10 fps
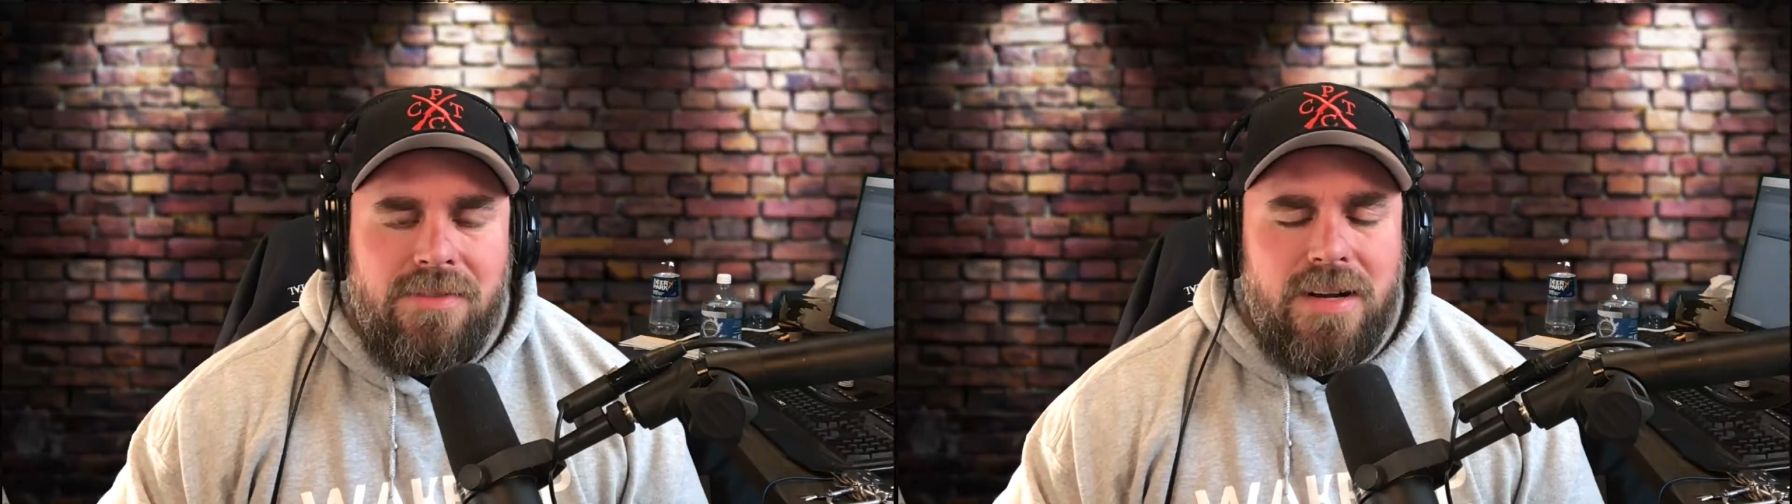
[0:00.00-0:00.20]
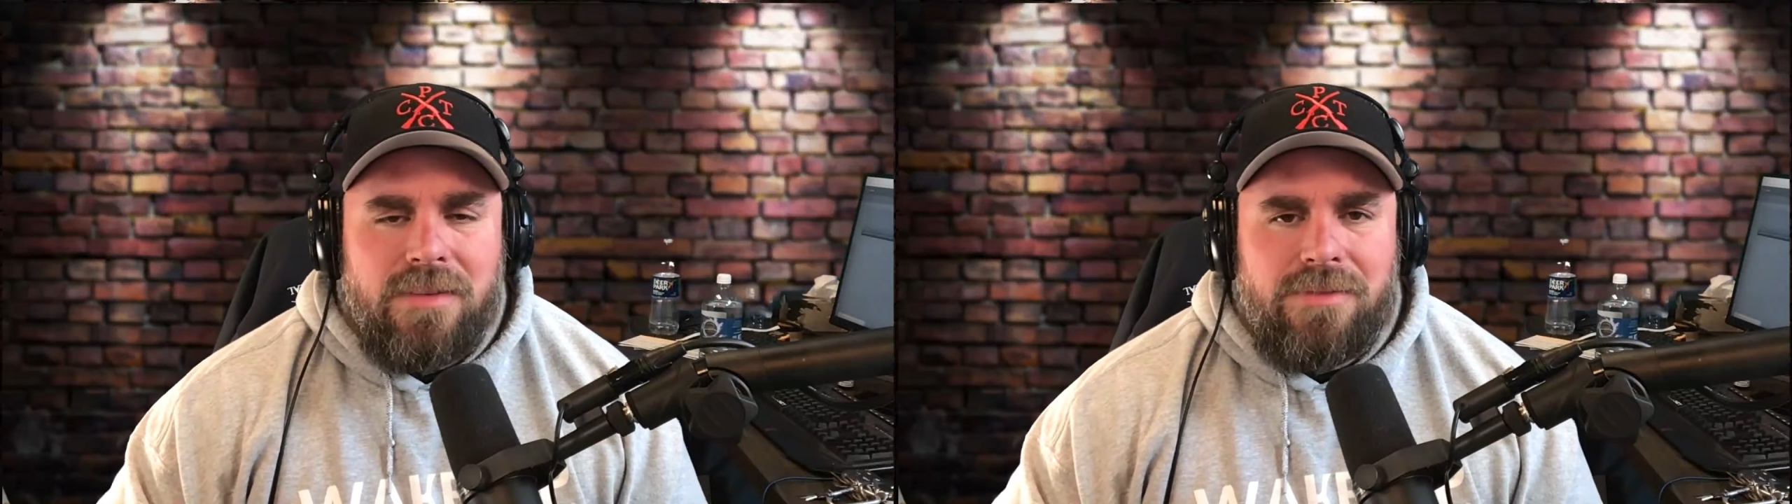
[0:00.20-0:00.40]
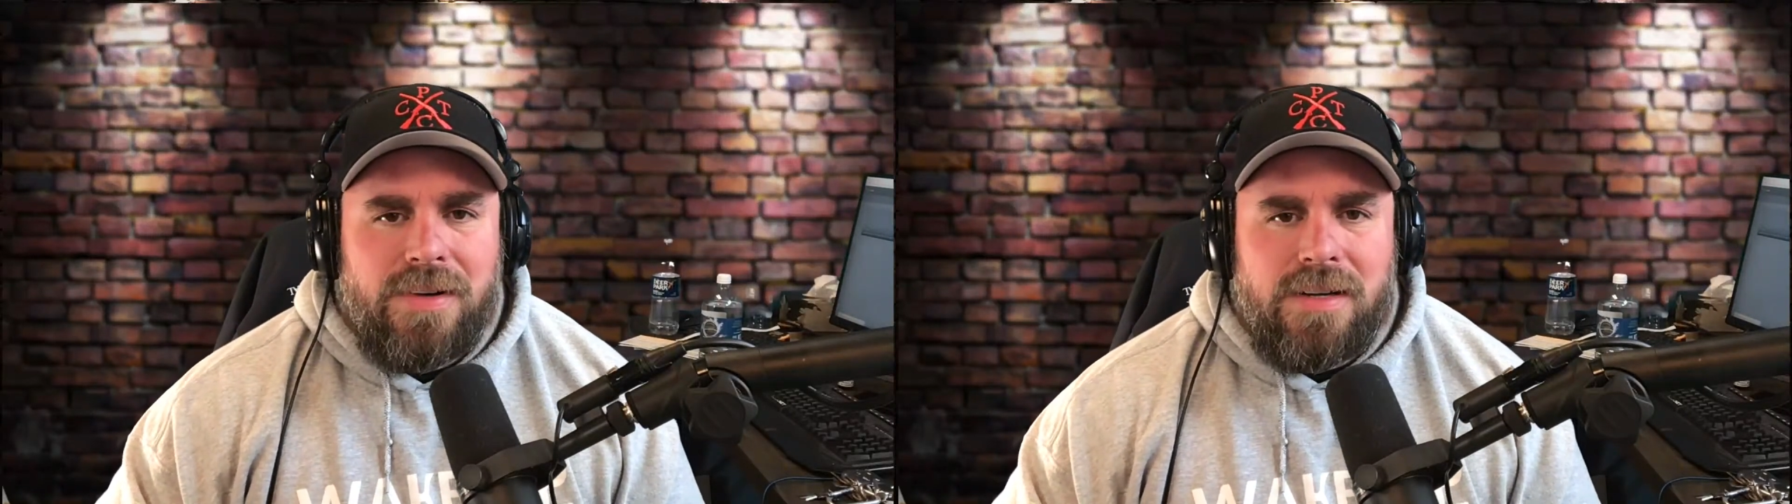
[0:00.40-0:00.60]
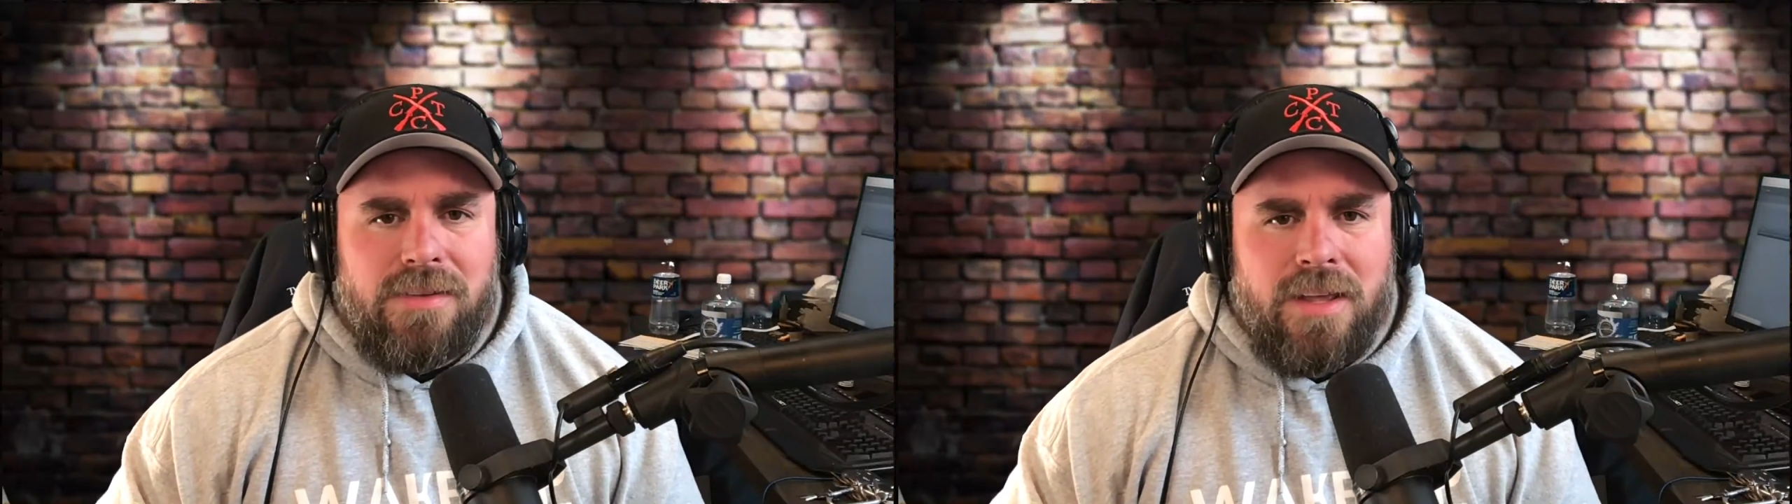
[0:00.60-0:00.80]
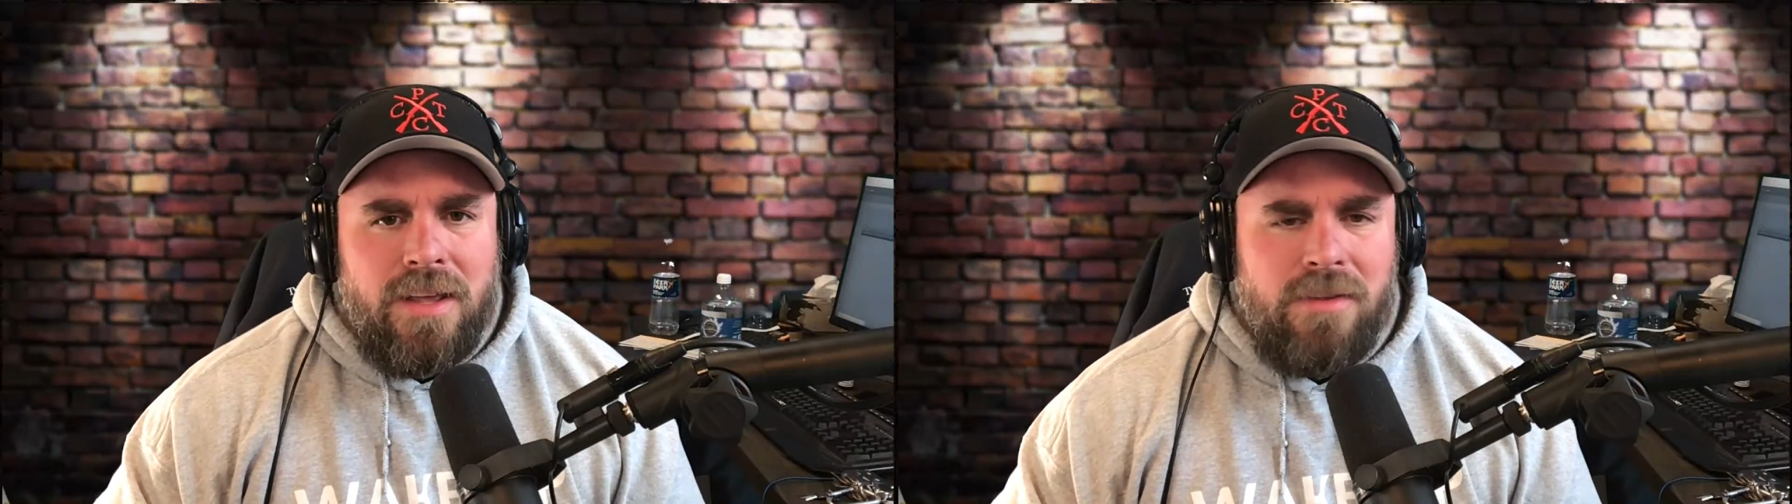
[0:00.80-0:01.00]
for
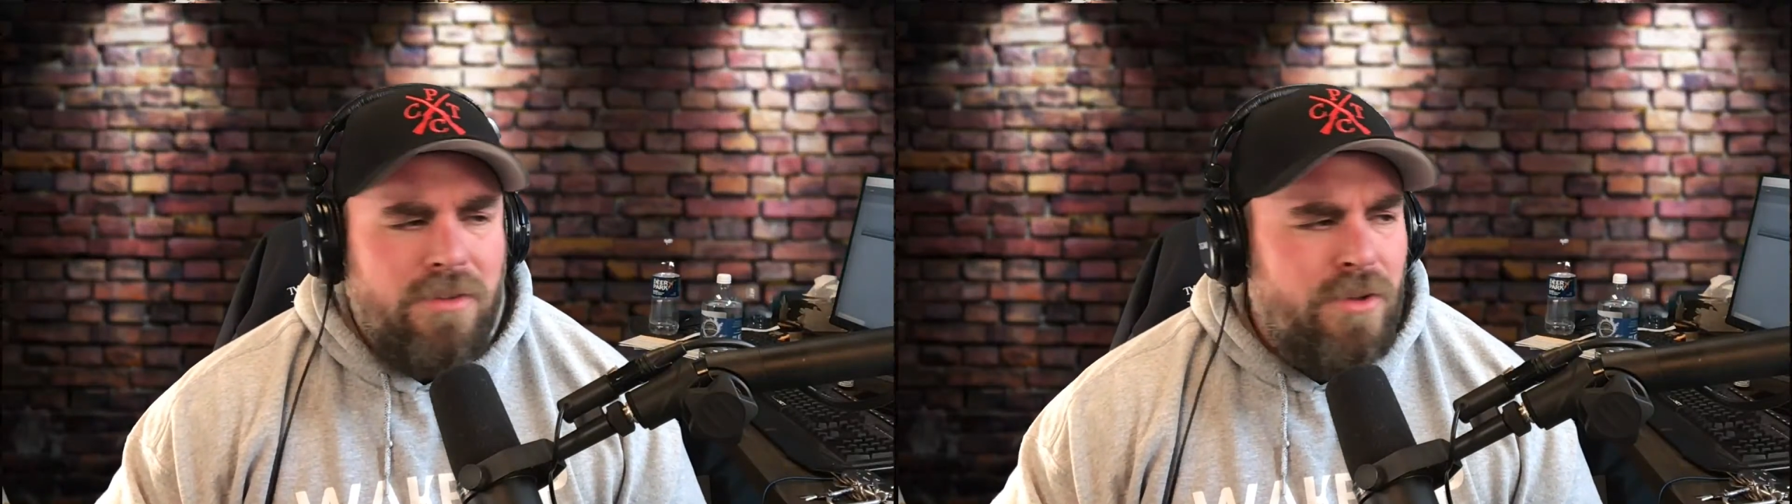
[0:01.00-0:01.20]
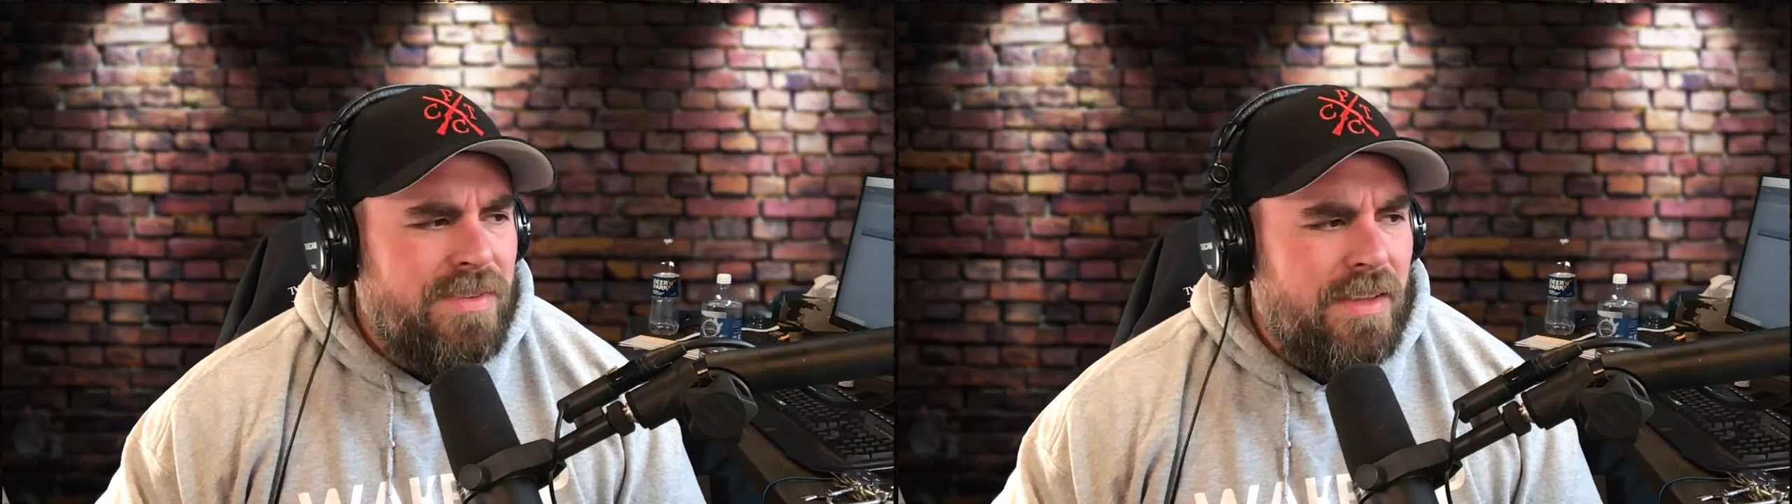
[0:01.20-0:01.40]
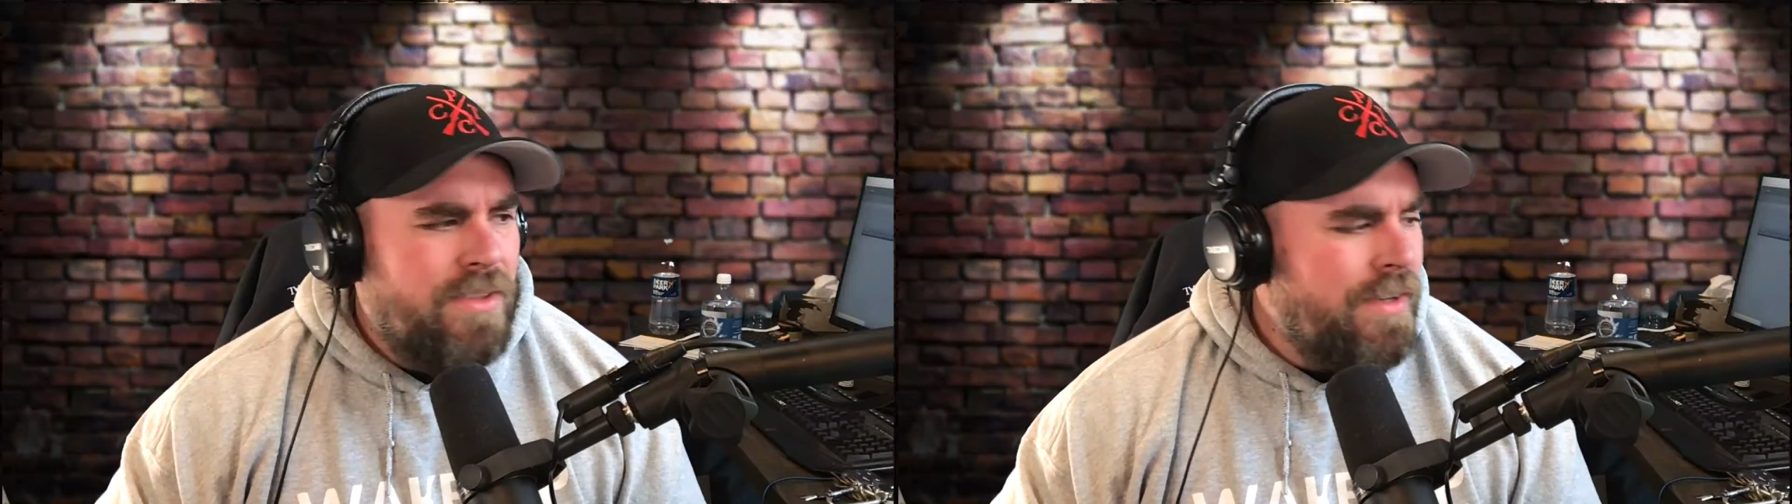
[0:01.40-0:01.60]
losing